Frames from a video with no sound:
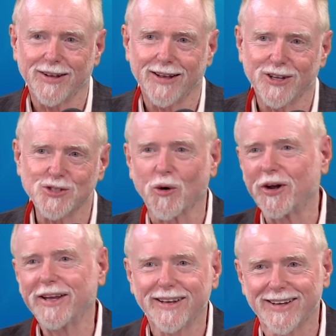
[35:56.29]

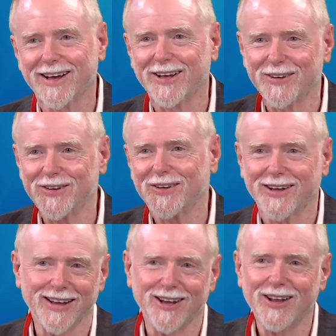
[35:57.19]
Shorty,
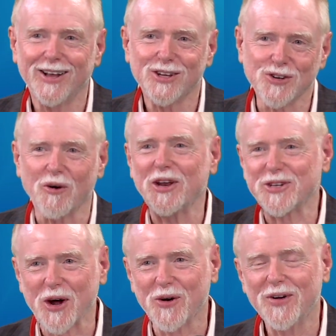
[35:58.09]
Shorty
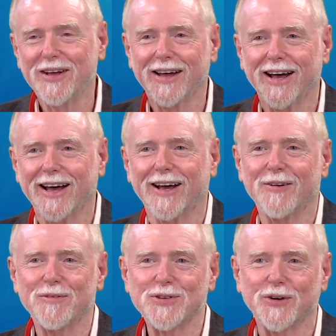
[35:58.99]
Joe.
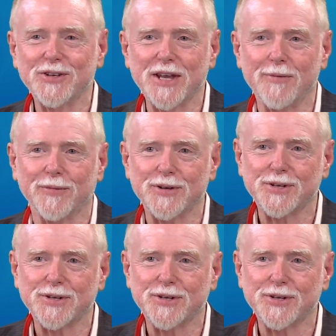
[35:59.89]
So his name was,